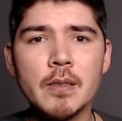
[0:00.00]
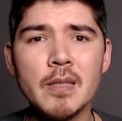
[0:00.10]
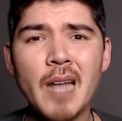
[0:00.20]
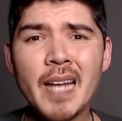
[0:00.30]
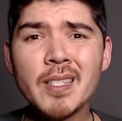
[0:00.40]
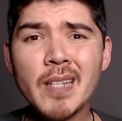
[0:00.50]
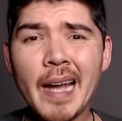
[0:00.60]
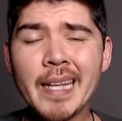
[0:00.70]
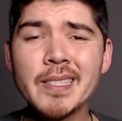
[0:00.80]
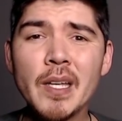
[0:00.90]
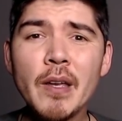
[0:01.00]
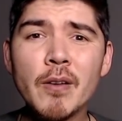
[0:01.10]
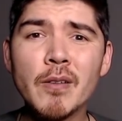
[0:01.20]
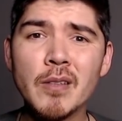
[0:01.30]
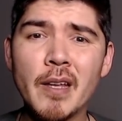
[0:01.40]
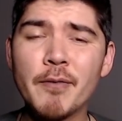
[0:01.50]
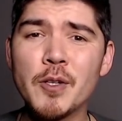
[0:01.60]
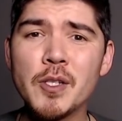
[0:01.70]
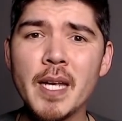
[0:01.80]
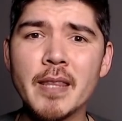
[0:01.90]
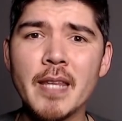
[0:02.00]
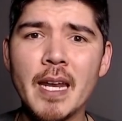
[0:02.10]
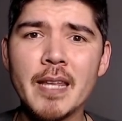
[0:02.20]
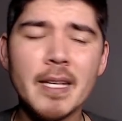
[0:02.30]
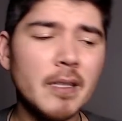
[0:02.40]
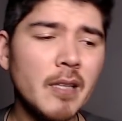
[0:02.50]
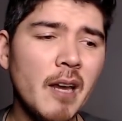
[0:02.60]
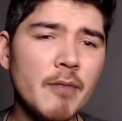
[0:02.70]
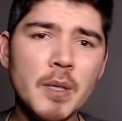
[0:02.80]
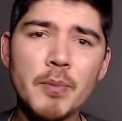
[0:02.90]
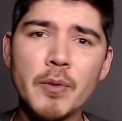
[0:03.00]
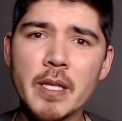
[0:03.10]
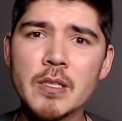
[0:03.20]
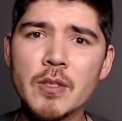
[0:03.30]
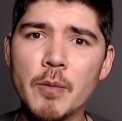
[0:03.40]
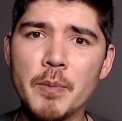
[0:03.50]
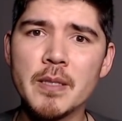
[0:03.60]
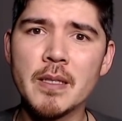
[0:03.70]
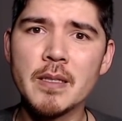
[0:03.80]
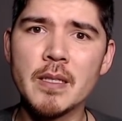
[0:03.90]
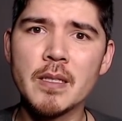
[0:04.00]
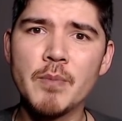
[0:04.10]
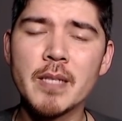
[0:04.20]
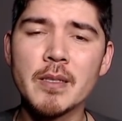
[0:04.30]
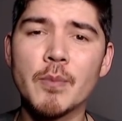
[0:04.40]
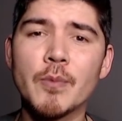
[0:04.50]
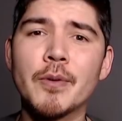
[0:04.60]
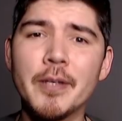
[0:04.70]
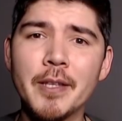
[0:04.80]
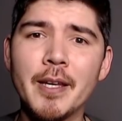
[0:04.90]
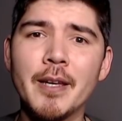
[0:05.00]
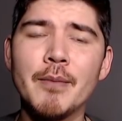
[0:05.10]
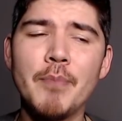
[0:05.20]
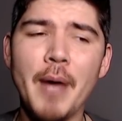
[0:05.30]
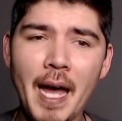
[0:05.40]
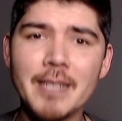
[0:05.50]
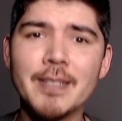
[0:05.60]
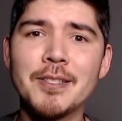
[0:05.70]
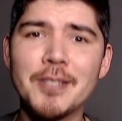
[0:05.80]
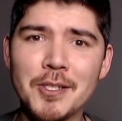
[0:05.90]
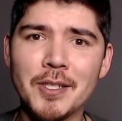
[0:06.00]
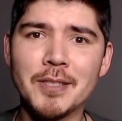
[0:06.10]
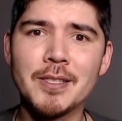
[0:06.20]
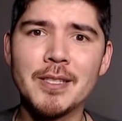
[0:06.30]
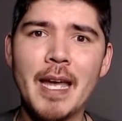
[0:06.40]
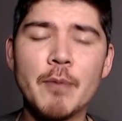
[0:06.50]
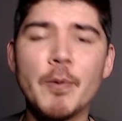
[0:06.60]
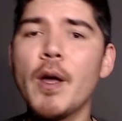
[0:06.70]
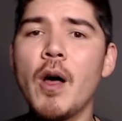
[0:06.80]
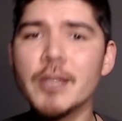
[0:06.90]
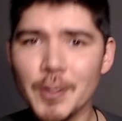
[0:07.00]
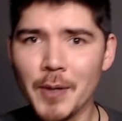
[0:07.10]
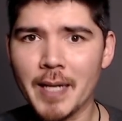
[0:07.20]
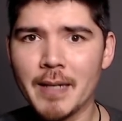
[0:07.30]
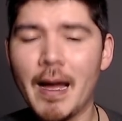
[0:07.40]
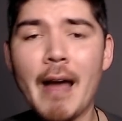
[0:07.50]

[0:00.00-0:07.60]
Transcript: I, I can tell you like firsthand that I think a lot of people that start businesses make some really bad decisions and we all do it.